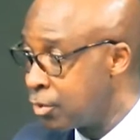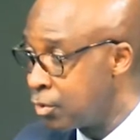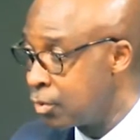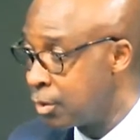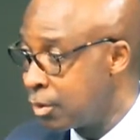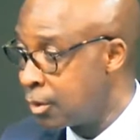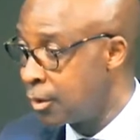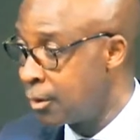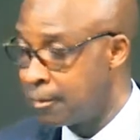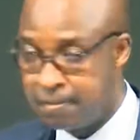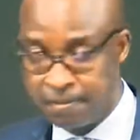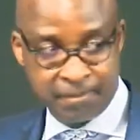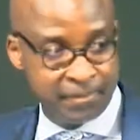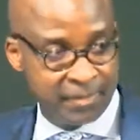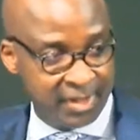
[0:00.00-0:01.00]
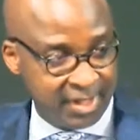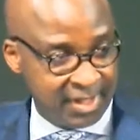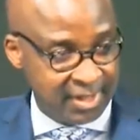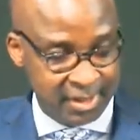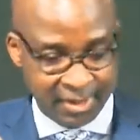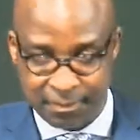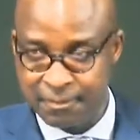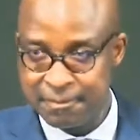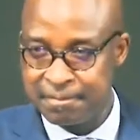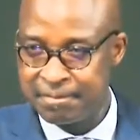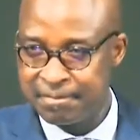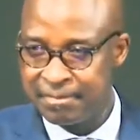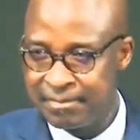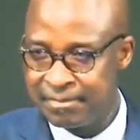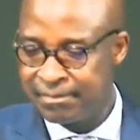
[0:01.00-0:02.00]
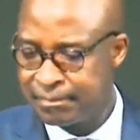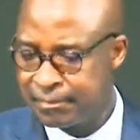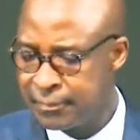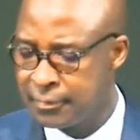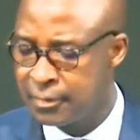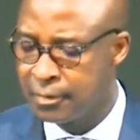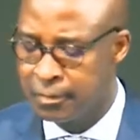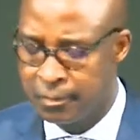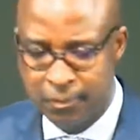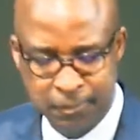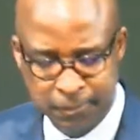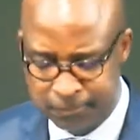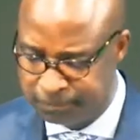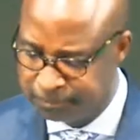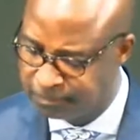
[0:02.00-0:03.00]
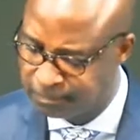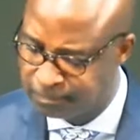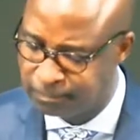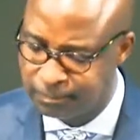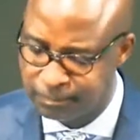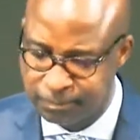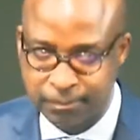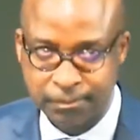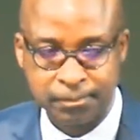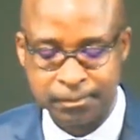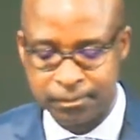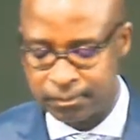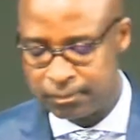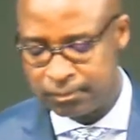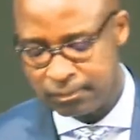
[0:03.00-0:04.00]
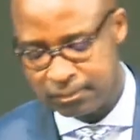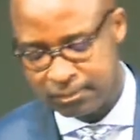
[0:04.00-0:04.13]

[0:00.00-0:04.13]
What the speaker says: No one is speaking in this clip.